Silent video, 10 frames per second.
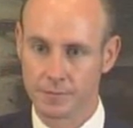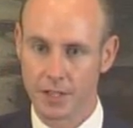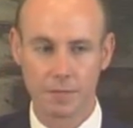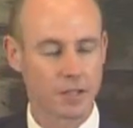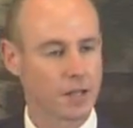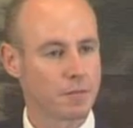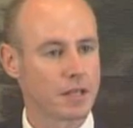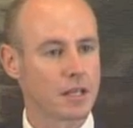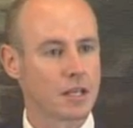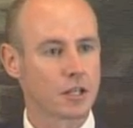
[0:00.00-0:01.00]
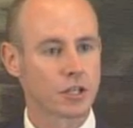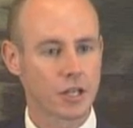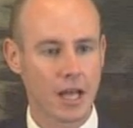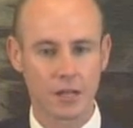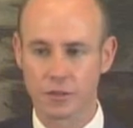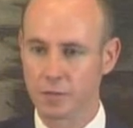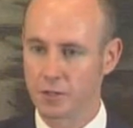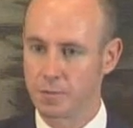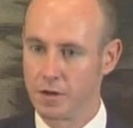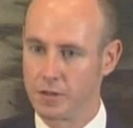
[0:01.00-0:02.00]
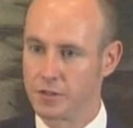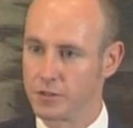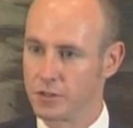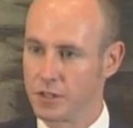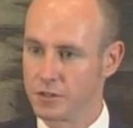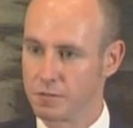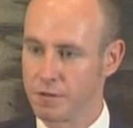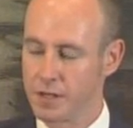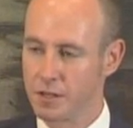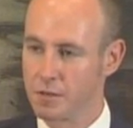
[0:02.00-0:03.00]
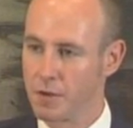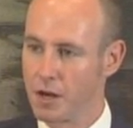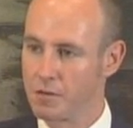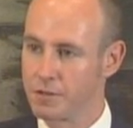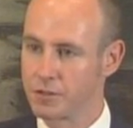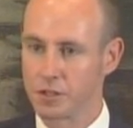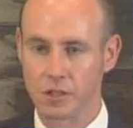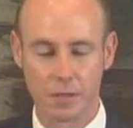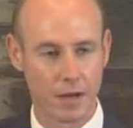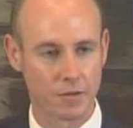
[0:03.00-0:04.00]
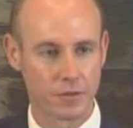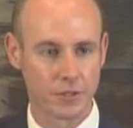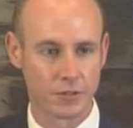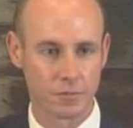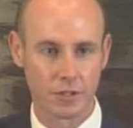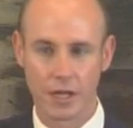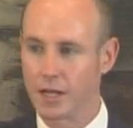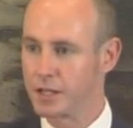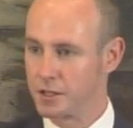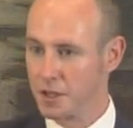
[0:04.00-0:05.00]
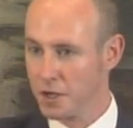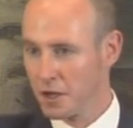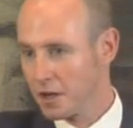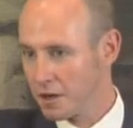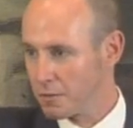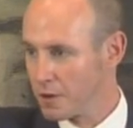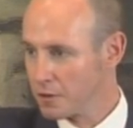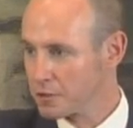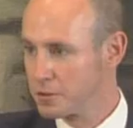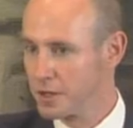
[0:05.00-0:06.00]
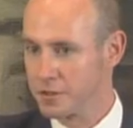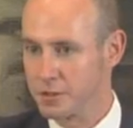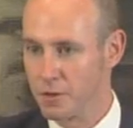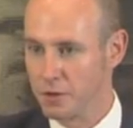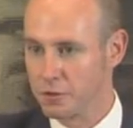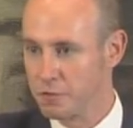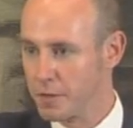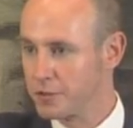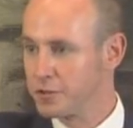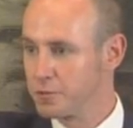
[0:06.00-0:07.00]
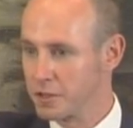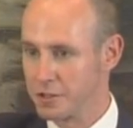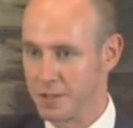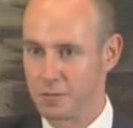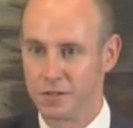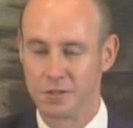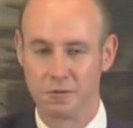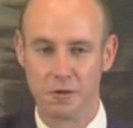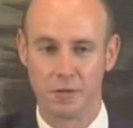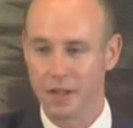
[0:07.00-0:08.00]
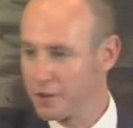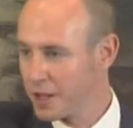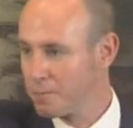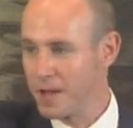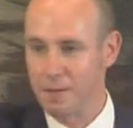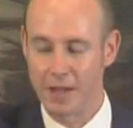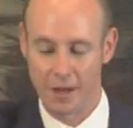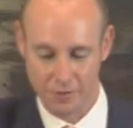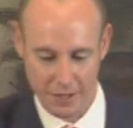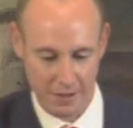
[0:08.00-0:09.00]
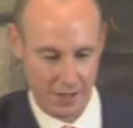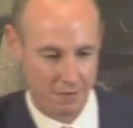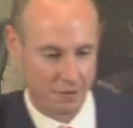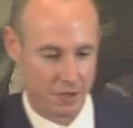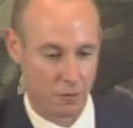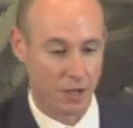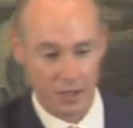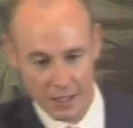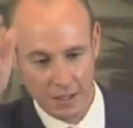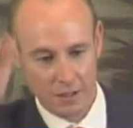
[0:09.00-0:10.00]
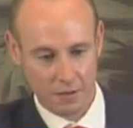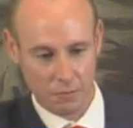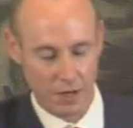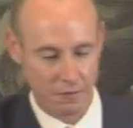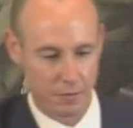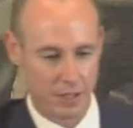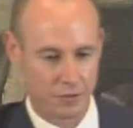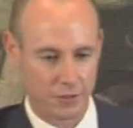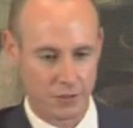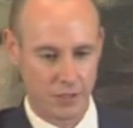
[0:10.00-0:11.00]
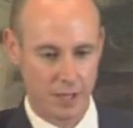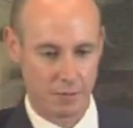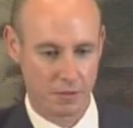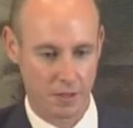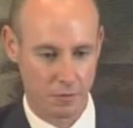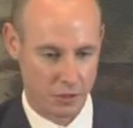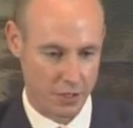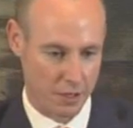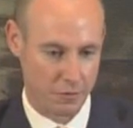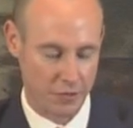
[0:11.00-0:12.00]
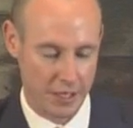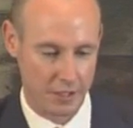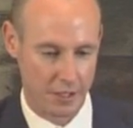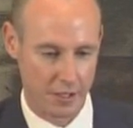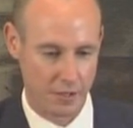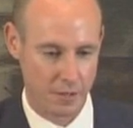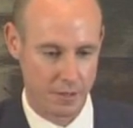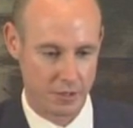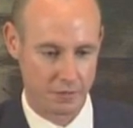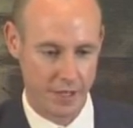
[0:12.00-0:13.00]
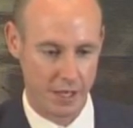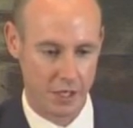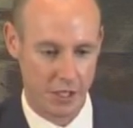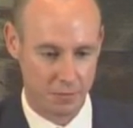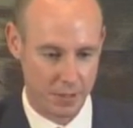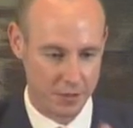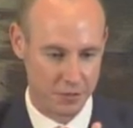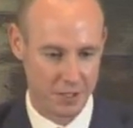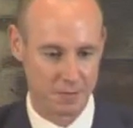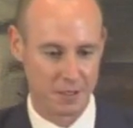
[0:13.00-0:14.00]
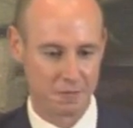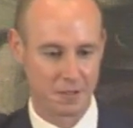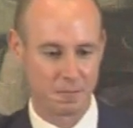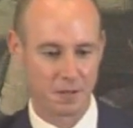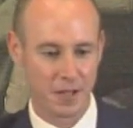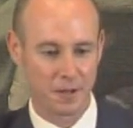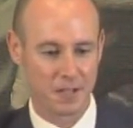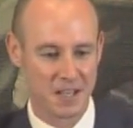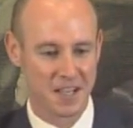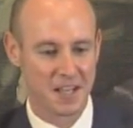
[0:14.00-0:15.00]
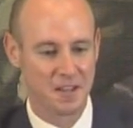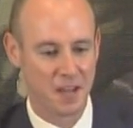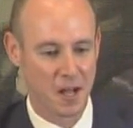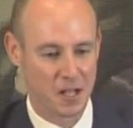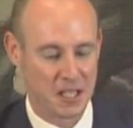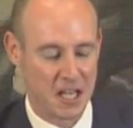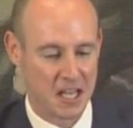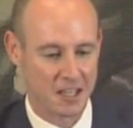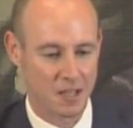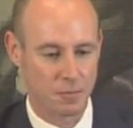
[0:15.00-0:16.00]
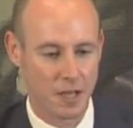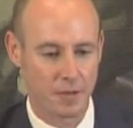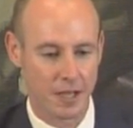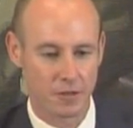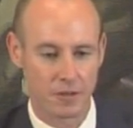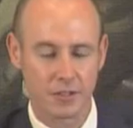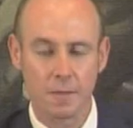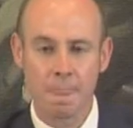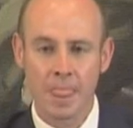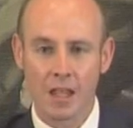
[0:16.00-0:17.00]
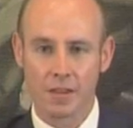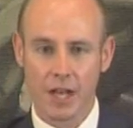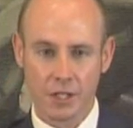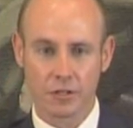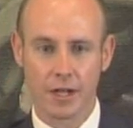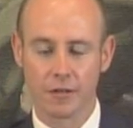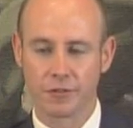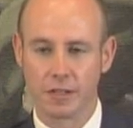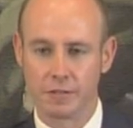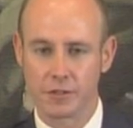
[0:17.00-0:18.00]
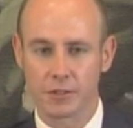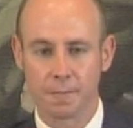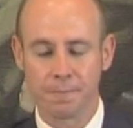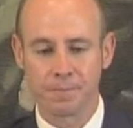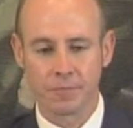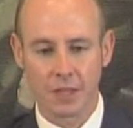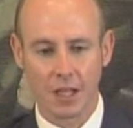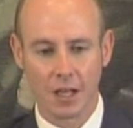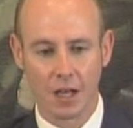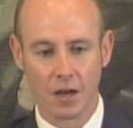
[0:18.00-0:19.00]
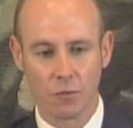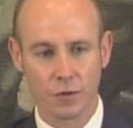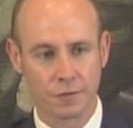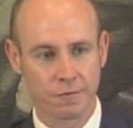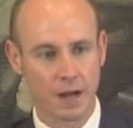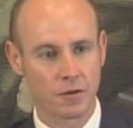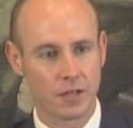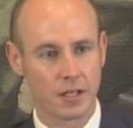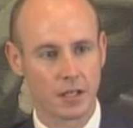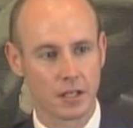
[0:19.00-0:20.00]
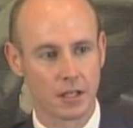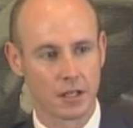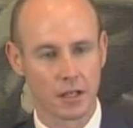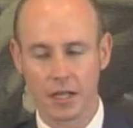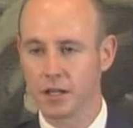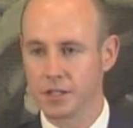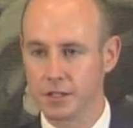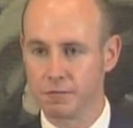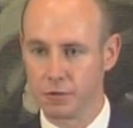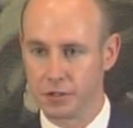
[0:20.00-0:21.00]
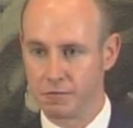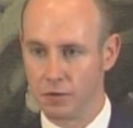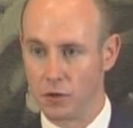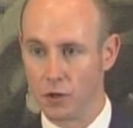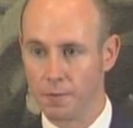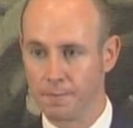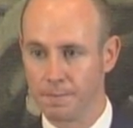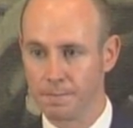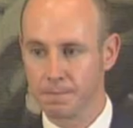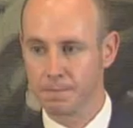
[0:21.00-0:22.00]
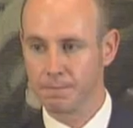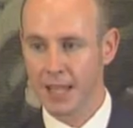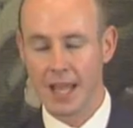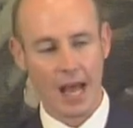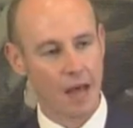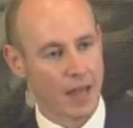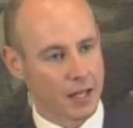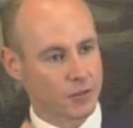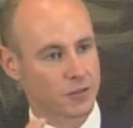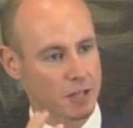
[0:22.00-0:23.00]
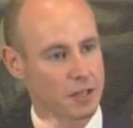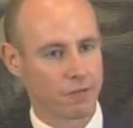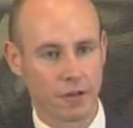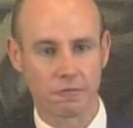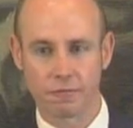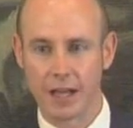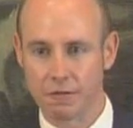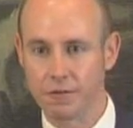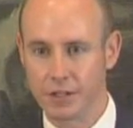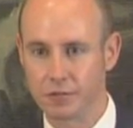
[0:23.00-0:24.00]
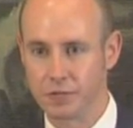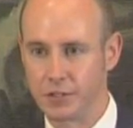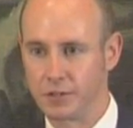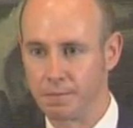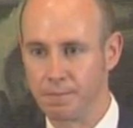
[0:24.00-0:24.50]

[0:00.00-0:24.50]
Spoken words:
Let me share some experiences as a friend and admirer of this country about the system that I and I see one or two of my student contemporaries in the room. They'll bear me out. They've lived on, well, one of them at least has escaped. I'm not saying he did it only because of the NHS, but he's escaped to live here. But they'll bear me out on this. The National Health Service was founded in 1944. And that is a significant fact for this reason.